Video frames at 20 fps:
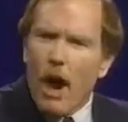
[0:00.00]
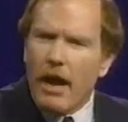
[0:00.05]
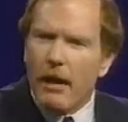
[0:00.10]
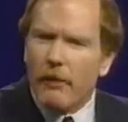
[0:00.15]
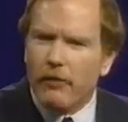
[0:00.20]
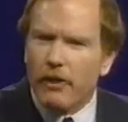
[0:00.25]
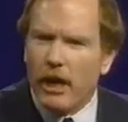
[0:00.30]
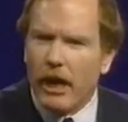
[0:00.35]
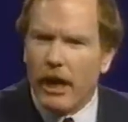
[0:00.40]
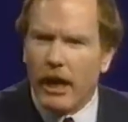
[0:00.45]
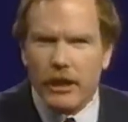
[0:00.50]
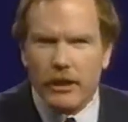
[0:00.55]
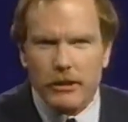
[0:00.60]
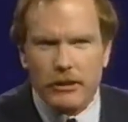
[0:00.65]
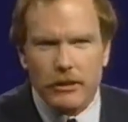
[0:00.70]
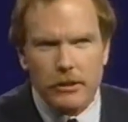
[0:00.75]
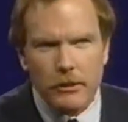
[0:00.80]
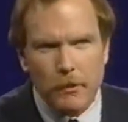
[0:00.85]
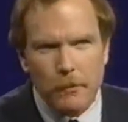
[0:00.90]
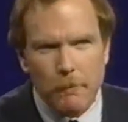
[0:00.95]
right of
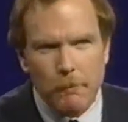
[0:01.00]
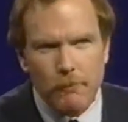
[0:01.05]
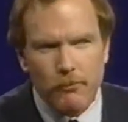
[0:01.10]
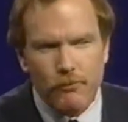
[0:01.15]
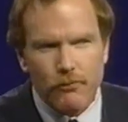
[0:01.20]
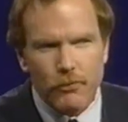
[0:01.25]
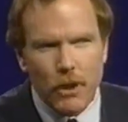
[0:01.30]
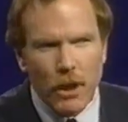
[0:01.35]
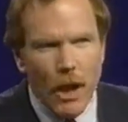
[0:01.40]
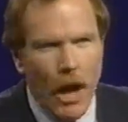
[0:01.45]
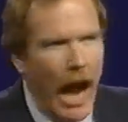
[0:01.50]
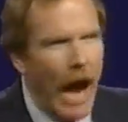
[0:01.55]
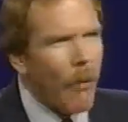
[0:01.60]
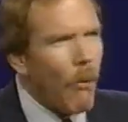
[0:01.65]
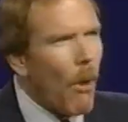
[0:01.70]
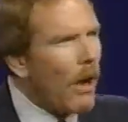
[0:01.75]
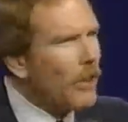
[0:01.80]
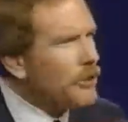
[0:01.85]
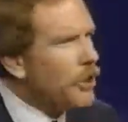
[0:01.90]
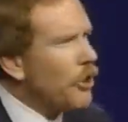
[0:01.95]
kings.
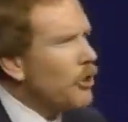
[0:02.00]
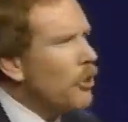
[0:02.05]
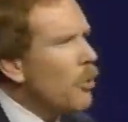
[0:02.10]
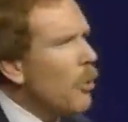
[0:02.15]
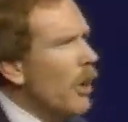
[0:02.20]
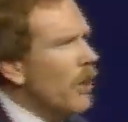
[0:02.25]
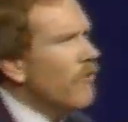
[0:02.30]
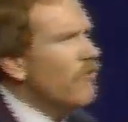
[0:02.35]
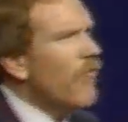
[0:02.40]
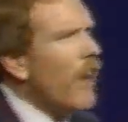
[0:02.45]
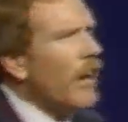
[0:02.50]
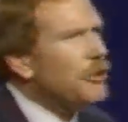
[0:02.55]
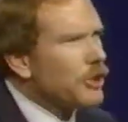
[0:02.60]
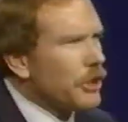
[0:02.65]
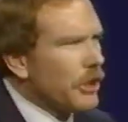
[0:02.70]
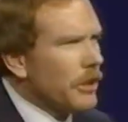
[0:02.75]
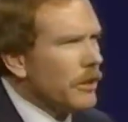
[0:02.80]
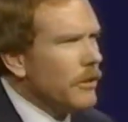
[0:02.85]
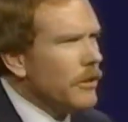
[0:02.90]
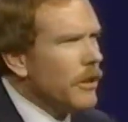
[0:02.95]
I want you to
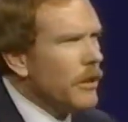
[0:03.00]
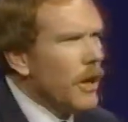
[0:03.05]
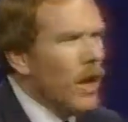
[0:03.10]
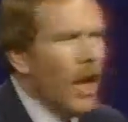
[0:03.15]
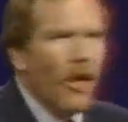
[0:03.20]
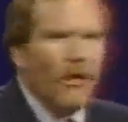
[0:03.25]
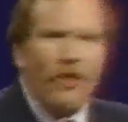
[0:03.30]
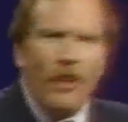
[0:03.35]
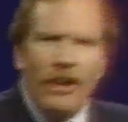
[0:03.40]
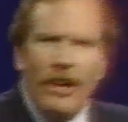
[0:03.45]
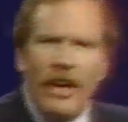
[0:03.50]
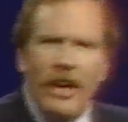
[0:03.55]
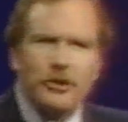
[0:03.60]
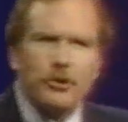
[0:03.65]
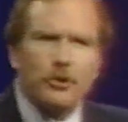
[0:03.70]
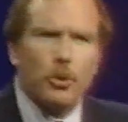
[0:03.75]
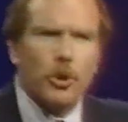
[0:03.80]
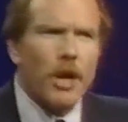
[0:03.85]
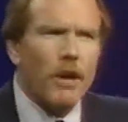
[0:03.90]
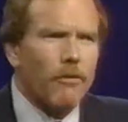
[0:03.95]
envision the
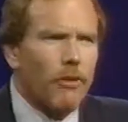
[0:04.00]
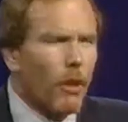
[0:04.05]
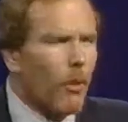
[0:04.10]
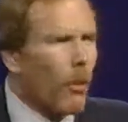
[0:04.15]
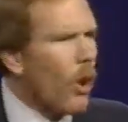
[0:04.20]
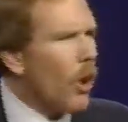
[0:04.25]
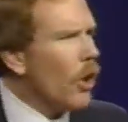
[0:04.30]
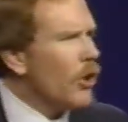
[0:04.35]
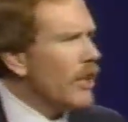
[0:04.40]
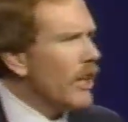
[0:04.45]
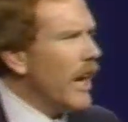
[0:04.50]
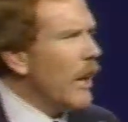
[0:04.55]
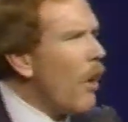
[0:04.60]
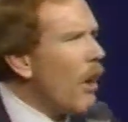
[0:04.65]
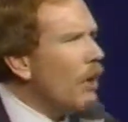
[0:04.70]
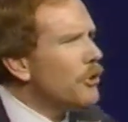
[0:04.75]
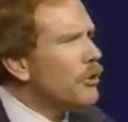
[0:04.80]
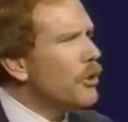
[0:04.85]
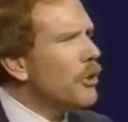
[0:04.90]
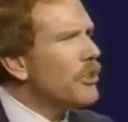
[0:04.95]
history of the world, and I
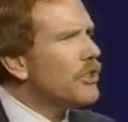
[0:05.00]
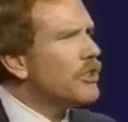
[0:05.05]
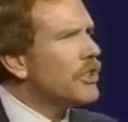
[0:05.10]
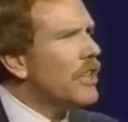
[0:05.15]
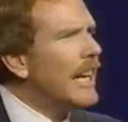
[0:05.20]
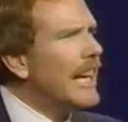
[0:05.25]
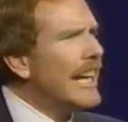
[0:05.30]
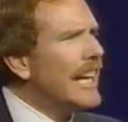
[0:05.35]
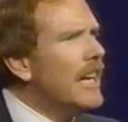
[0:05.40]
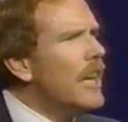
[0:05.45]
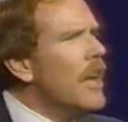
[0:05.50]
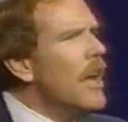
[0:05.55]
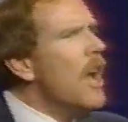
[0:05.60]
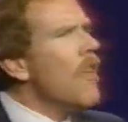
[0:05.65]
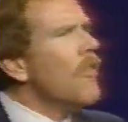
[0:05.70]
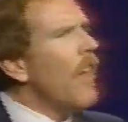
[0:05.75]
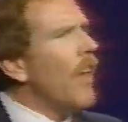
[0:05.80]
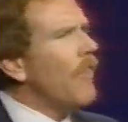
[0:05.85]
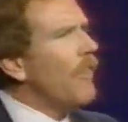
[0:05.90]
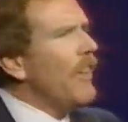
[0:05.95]
want you to see
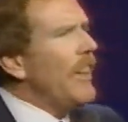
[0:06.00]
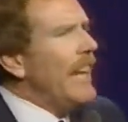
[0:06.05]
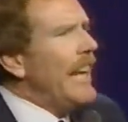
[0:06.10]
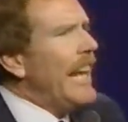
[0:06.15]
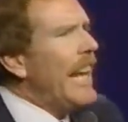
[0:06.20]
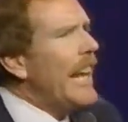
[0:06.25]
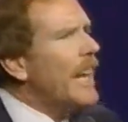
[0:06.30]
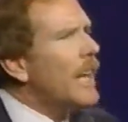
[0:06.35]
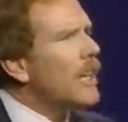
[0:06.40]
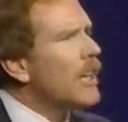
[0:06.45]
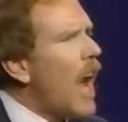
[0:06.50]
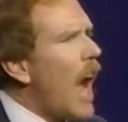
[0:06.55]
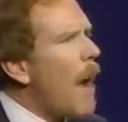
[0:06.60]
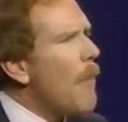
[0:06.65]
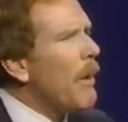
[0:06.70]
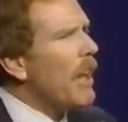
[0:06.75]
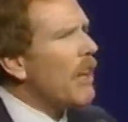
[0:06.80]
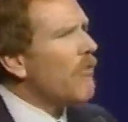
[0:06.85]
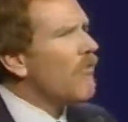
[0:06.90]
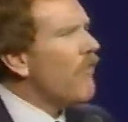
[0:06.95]
that the
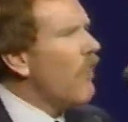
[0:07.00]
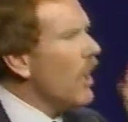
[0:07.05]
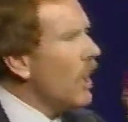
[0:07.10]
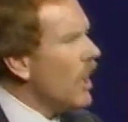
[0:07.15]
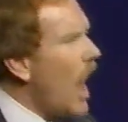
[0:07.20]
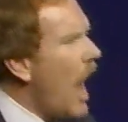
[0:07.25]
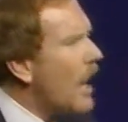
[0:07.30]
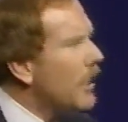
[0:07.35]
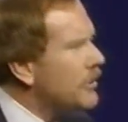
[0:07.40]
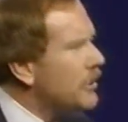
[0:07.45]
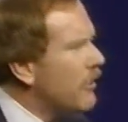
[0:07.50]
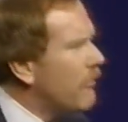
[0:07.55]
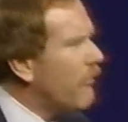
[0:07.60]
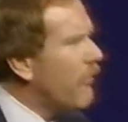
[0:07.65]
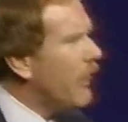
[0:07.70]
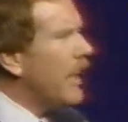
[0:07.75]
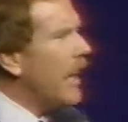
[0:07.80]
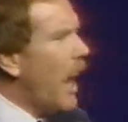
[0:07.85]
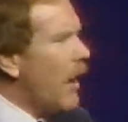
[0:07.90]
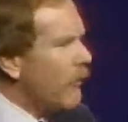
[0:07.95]
economic
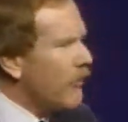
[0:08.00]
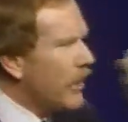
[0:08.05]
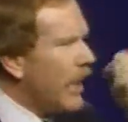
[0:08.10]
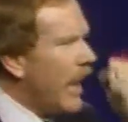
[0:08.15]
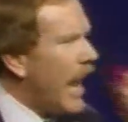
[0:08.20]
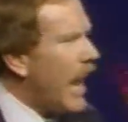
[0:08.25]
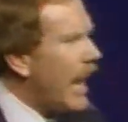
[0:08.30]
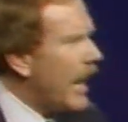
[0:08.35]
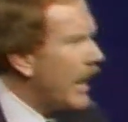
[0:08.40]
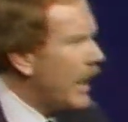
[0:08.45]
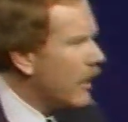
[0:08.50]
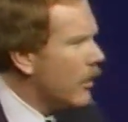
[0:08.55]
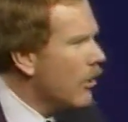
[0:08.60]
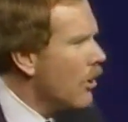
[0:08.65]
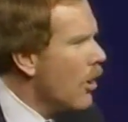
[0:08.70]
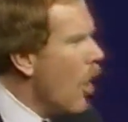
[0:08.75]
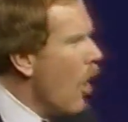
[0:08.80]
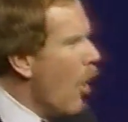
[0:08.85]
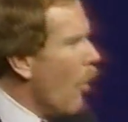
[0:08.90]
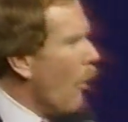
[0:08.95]
philosophy of
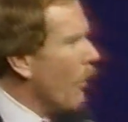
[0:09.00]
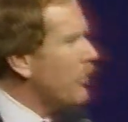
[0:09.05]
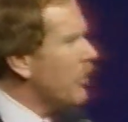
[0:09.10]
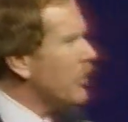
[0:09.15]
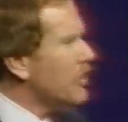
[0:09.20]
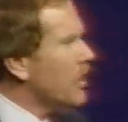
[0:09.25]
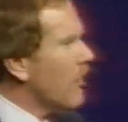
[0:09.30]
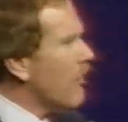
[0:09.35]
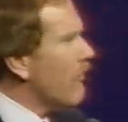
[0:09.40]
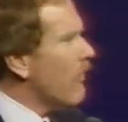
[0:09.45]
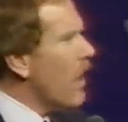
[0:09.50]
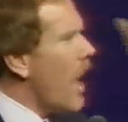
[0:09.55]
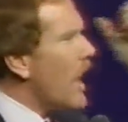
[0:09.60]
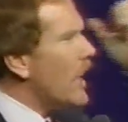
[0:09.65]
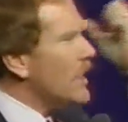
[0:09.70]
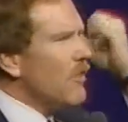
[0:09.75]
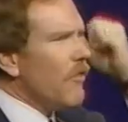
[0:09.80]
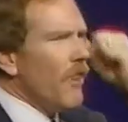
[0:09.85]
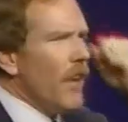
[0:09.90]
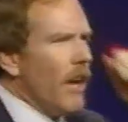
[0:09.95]
Cain, which is the
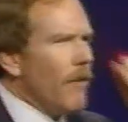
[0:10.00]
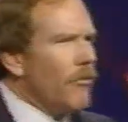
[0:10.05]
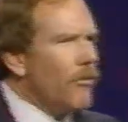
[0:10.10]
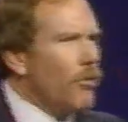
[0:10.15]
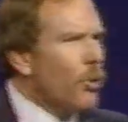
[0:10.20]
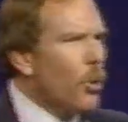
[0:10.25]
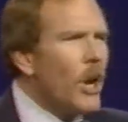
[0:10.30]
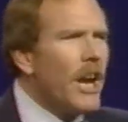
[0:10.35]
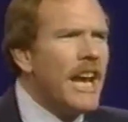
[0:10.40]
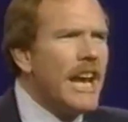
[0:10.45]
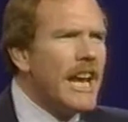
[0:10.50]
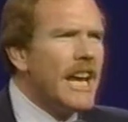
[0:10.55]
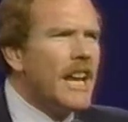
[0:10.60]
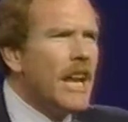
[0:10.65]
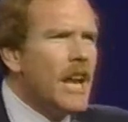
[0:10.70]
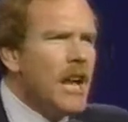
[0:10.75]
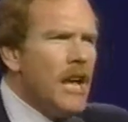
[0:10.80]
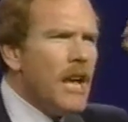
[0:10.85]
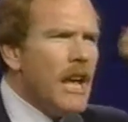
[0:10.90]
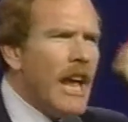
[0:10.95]
philosophy of
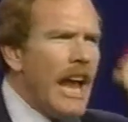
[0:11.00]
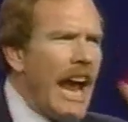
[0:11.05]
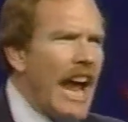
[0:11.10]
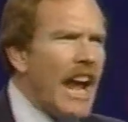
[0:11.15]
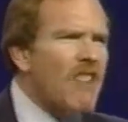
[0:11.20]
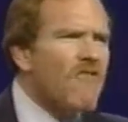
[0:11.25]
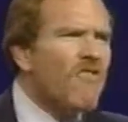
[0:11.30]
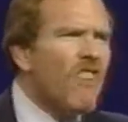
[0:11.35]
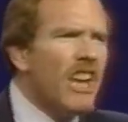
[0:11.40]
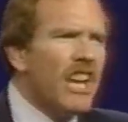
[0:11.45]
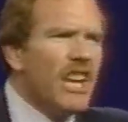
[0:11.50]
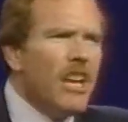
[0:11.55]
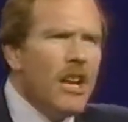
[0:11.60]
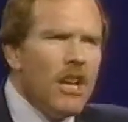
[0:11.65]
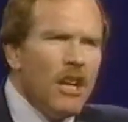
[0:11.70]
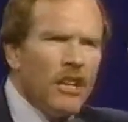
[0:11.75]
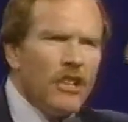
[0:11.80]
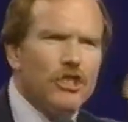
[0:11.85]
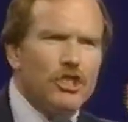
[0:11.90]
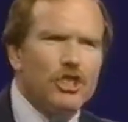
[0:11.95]
greed,
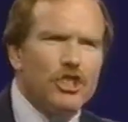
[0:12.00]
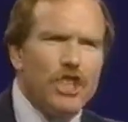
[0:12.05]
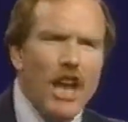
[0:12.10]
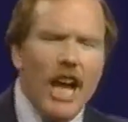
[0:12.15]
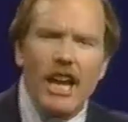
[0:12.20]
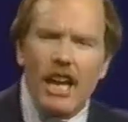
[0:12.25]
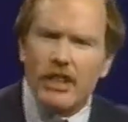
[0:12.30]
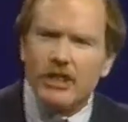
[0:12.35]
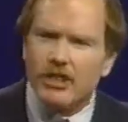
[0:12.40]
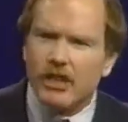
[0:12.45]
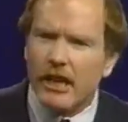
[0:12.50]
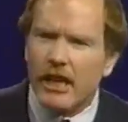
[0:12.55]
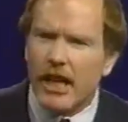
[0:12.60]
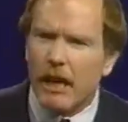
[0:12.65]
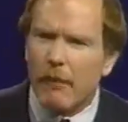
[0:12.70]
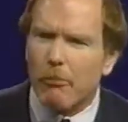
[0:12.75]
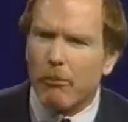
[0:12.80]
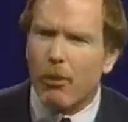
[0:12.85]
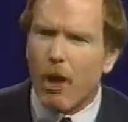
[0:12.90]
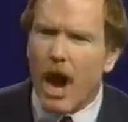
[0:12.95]
envy,
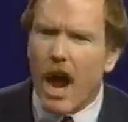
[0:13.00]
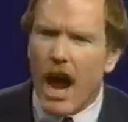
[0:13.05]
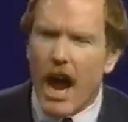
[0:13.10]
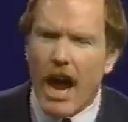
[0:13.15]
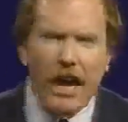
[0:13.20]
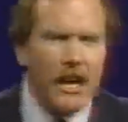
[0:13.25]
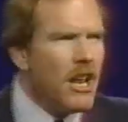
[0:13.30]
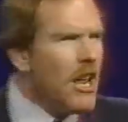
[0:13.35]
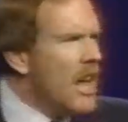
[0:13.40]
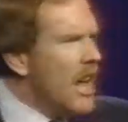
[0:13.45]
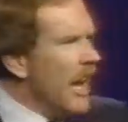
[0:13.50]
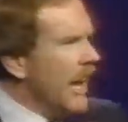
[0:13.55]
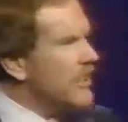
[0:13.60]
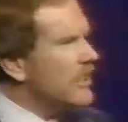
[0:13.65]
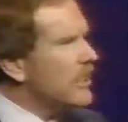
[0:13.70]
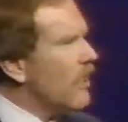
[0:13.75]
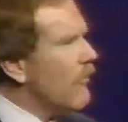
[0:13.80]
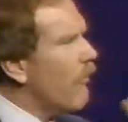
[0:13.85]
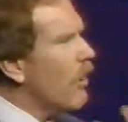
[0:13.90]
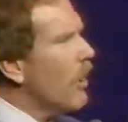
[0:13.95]
jealousy, and pride, is the